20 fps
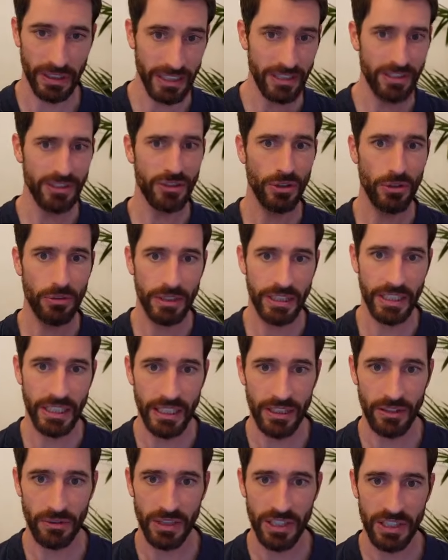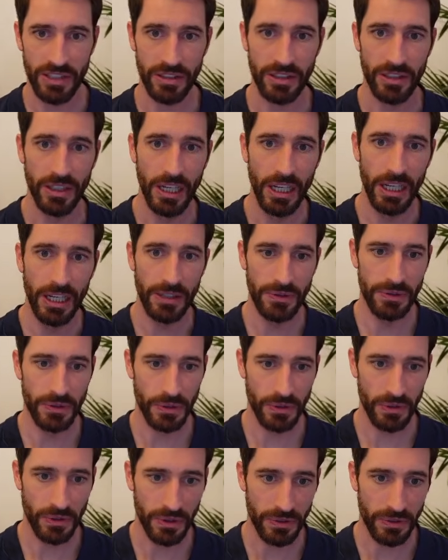This is already iteration 4 or